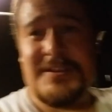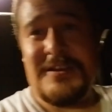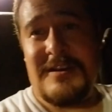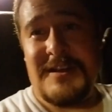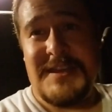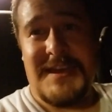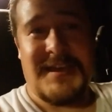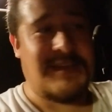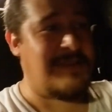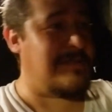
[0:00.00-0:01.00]
on
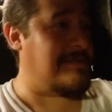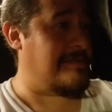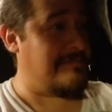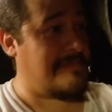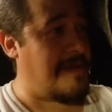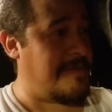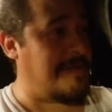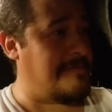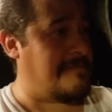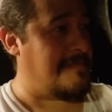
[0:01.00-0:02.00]
and I mean,
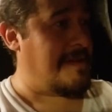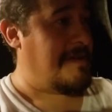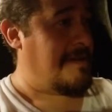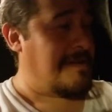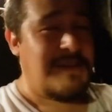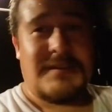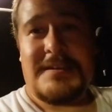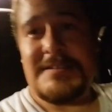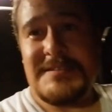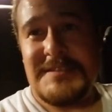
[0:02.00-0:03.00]

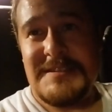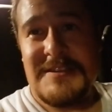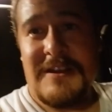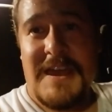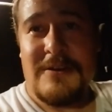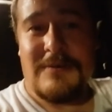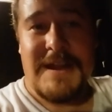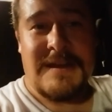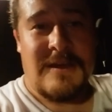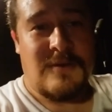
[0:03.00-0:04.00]
it's, it's on idle right
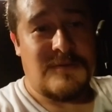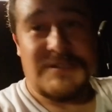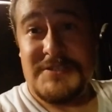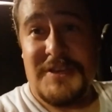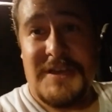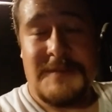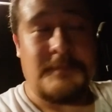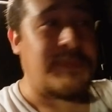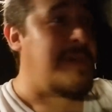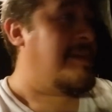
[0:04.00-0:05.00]
now, which is good.
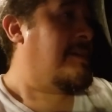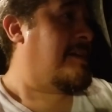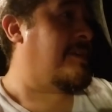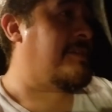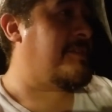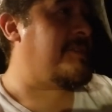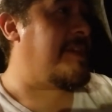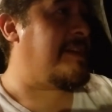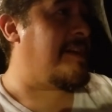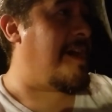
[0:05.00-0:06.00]
Another
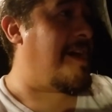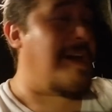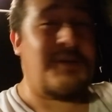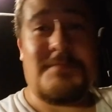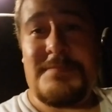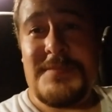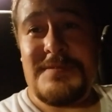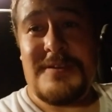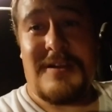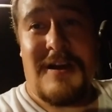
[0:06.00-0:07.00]
thing, um, the
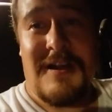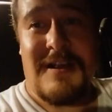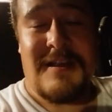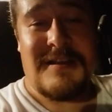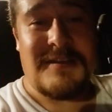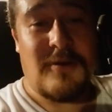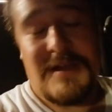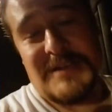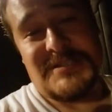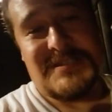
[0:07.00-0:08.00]
car, or I
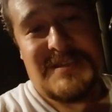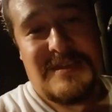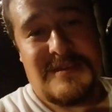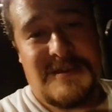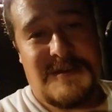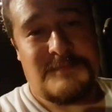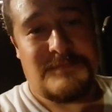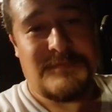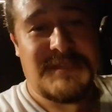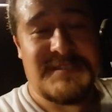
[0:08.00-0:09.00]
should say the, the
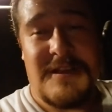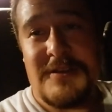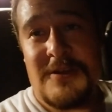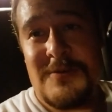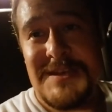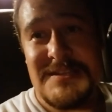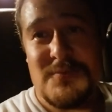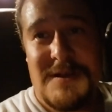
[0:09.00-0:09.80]
stereo is working.